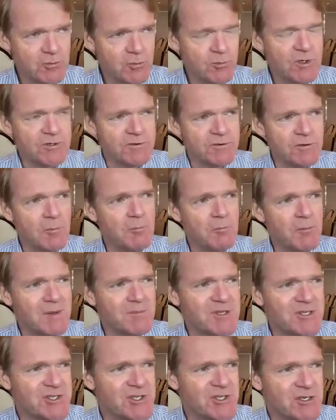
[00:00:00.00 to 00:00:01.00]
to, well, not
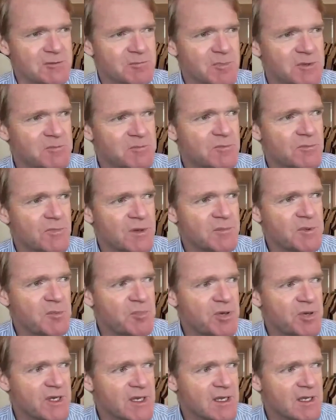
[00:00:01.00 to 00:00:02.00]
maybe just, maybe
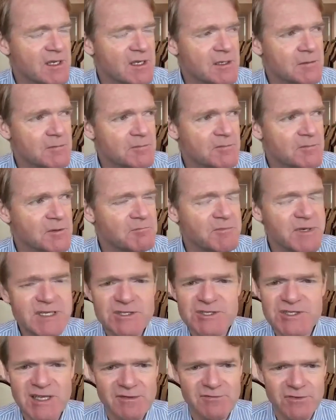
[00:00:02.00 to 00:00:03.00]
pick the
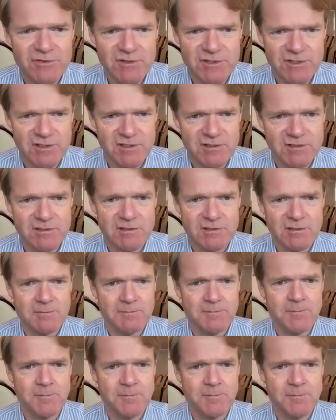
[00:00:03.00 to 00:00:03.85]
mid 70s